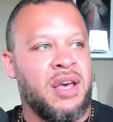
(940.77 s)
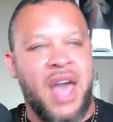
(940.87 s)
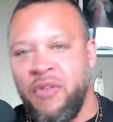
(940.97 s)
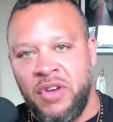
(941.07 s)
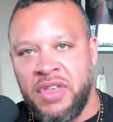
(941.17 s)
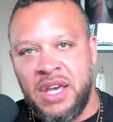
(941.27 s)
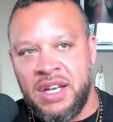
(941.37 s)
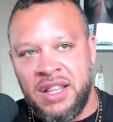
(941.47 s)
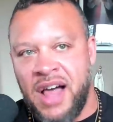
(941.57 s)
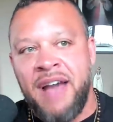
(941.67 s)
everything in
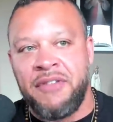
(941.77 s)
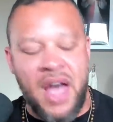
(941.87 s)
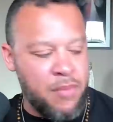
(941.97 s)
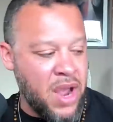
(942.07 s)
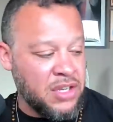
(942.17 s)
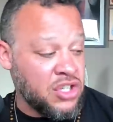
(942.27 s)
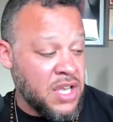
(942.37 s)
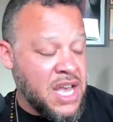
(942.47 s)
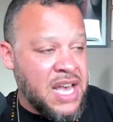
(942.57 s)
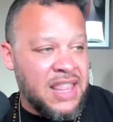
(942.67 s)
a lifetime, right? Just
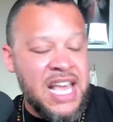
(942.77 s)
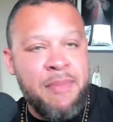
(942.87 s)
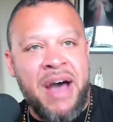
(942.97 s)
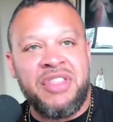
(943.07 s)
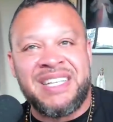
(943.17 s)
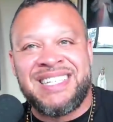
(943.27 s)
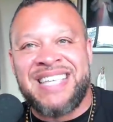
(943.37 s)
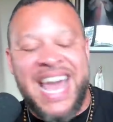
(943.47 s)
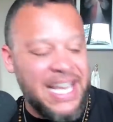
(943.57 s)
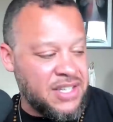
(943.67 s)
think about the
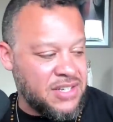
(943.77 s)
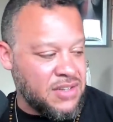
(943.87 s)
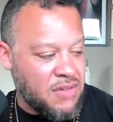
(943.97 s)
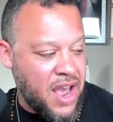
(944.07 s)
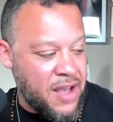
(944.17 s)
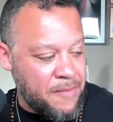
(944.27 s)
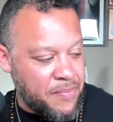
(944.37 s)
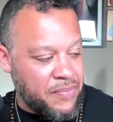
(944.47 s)
saints, right?